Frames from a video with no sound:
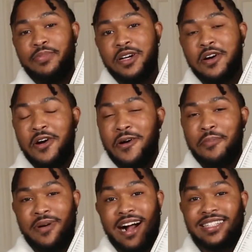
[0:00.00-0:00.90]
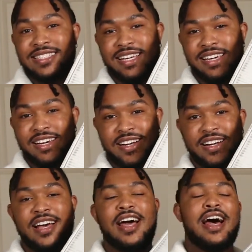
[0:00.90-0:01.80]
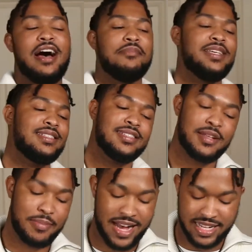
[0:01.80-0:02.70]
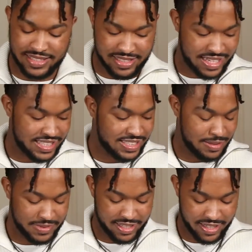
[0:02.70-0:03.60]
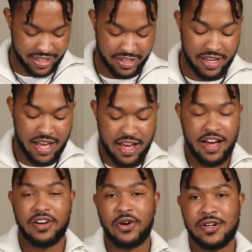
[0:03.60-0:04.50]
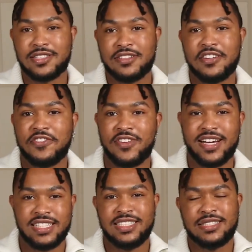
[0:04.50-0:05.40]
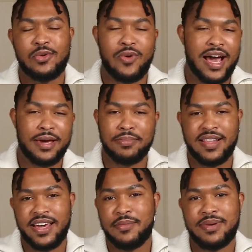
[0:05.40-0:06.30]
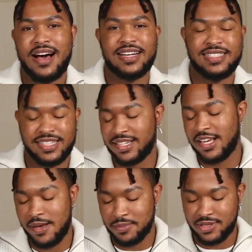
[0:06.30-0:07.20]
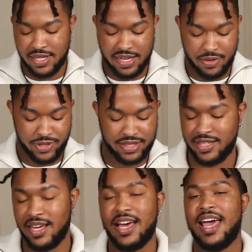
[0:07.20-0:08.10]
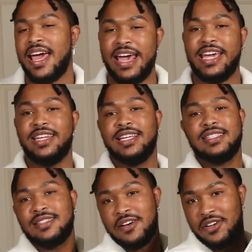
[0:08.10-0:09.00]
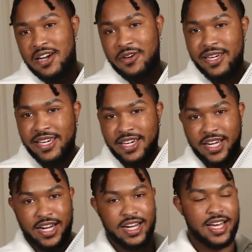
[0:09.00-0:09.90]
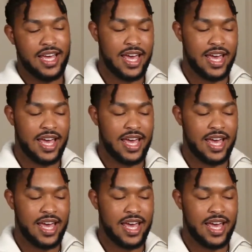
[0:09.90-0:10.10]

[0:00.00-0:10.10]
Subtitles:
big old box here. This is the box that they shipped it in. Of course on the front it's just a white plain box, and it comes with the Eytys logo here.